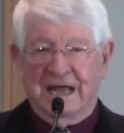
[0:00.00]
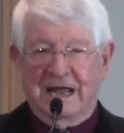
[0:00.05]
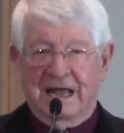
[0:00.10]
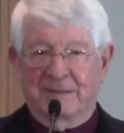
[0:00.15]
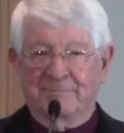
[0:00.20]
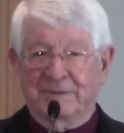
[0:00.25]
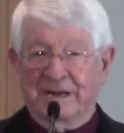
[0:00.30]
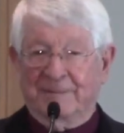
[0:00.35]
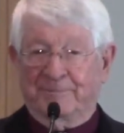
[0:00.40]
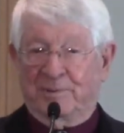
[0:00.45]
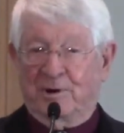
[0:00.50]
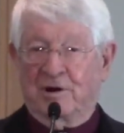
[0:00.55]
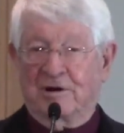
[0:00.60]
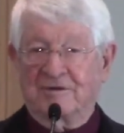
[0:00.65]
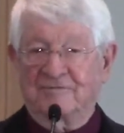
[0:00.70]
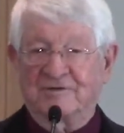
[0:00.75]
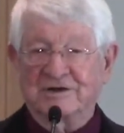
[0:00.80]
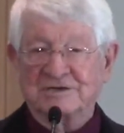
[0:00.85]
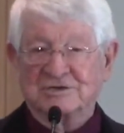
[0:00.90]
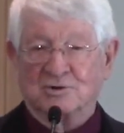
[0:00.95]
and be a part
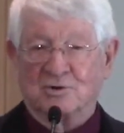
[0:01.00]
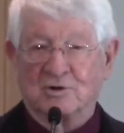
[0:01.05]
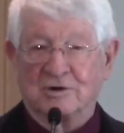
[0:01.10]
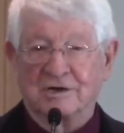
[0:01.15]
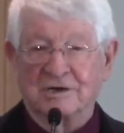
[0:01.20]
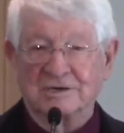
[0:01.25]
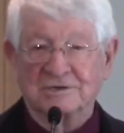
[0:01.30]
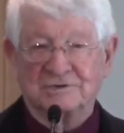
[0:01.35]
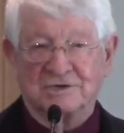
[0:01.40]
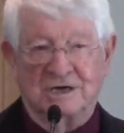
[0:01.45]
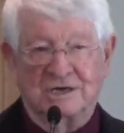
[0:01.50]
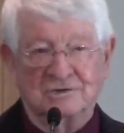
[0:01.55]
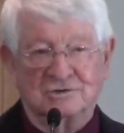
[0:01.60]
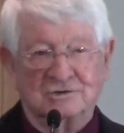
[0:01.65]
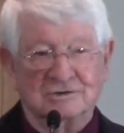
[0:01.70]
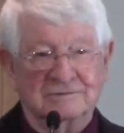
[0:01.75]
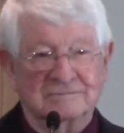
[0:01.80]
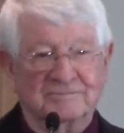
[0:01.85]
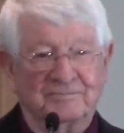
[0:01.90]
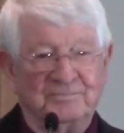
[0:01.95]
of his
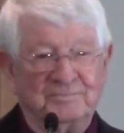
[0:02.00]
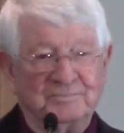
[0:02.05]
organization.